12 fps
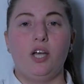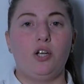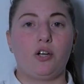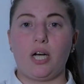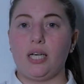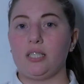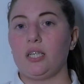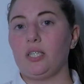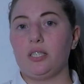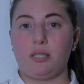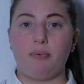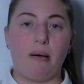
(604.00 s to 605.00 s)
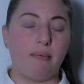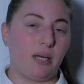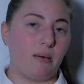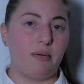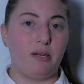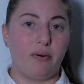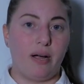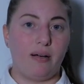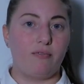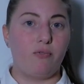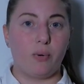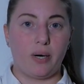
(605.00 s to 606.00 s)
your cost of goods is probably going to be
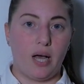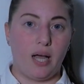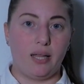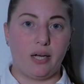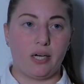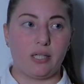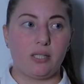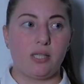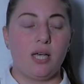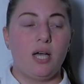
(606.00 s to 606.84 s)
around $4.